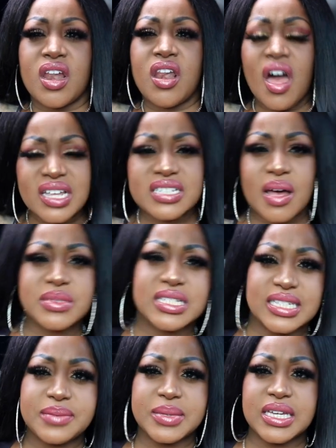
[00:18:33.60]
Lani's come to
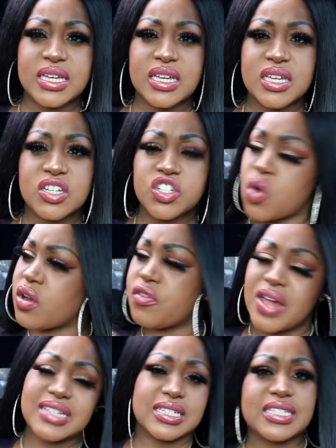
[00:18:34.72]
see me. She's got on a
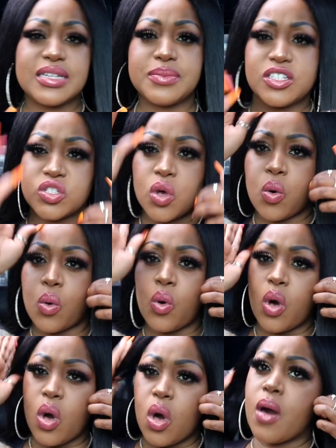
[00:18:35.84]
flight to see me. So
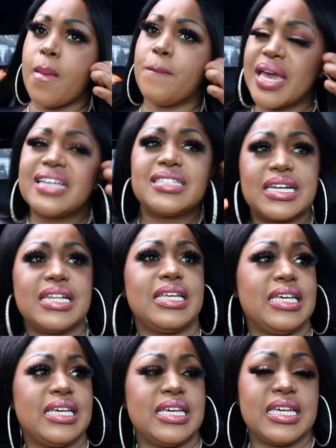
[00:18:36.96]

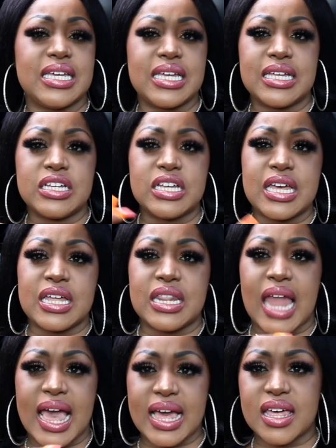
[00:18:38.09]
basically,
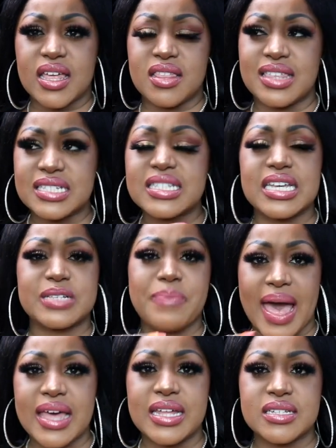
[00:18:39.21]
like, this thing is
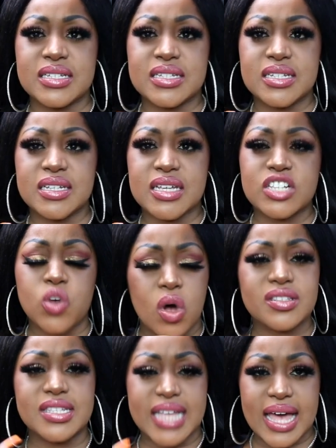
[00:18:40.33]
patterned. It's
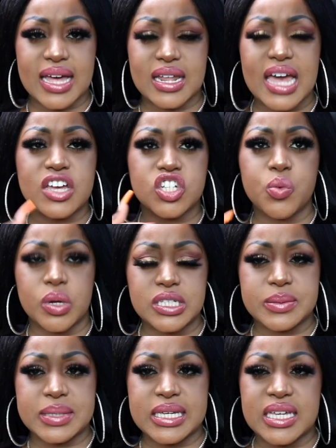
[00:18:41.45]
on deck. Like, she
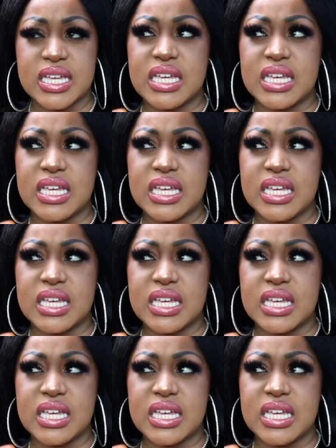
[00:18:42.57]
wants me.